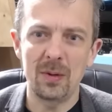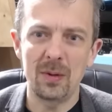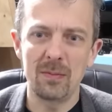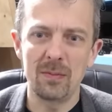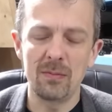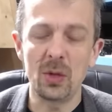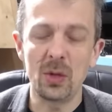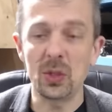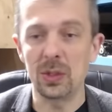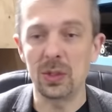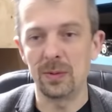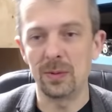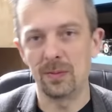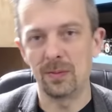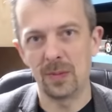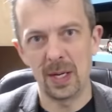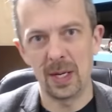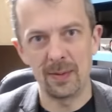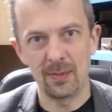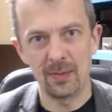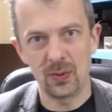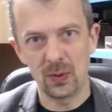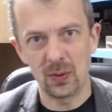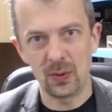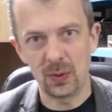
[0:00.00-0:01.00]
modern
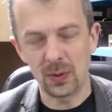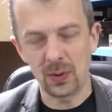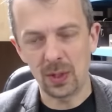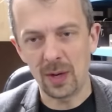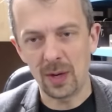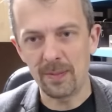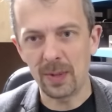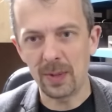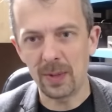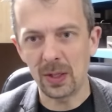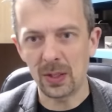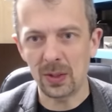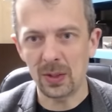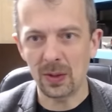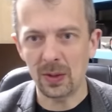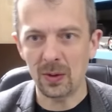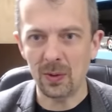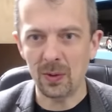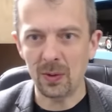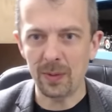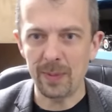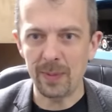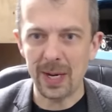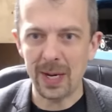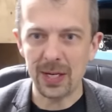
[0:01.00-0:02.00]
M four type
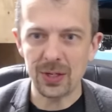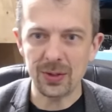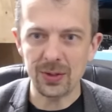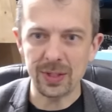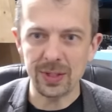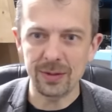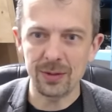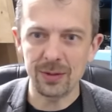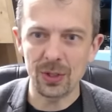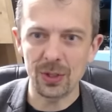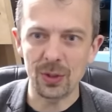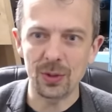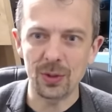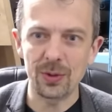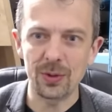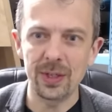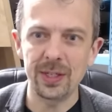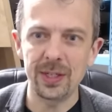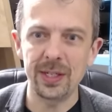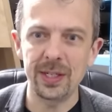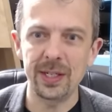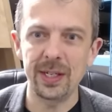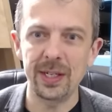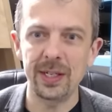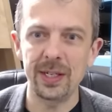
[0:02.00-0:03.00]
buttstock with battery
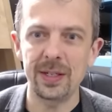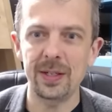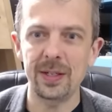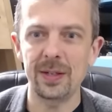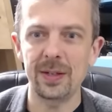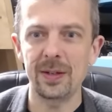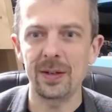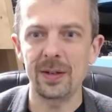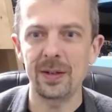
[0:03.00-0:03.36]
storage in it.